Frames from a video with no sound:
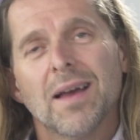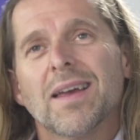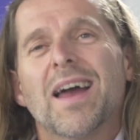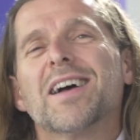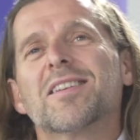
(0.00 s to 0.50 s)

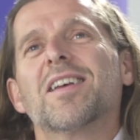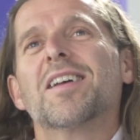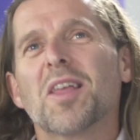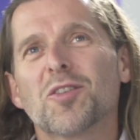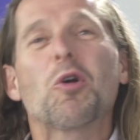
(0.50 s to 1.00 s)
Yeah,
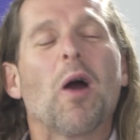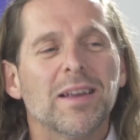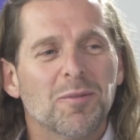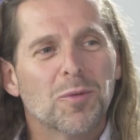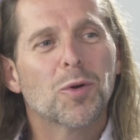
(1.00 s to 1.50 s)
that's a
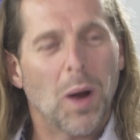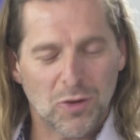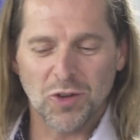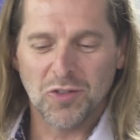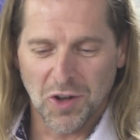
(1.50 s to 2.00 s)
great
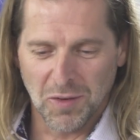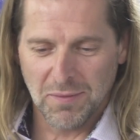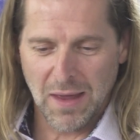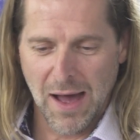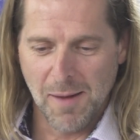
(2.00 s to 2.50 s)
question, John.
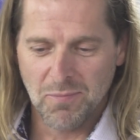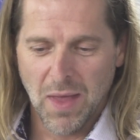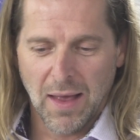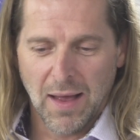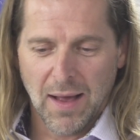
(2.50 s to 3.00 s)

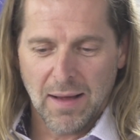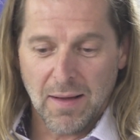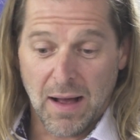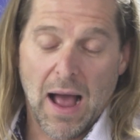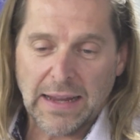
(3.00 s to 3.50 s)

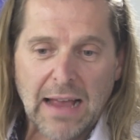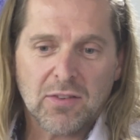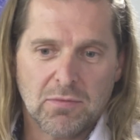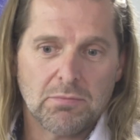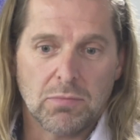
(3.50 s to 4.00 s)
I guess